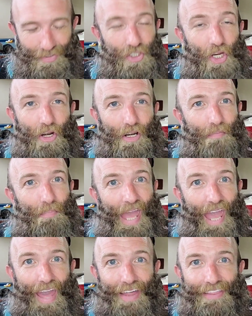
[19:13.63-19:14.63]
dirt
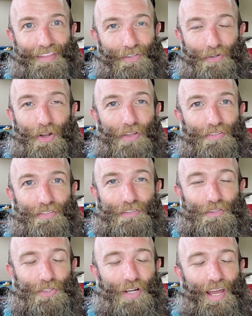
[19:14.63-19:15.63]
path that crosses
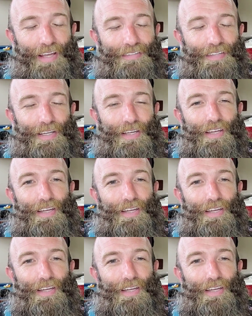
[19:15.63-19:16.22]
the tracks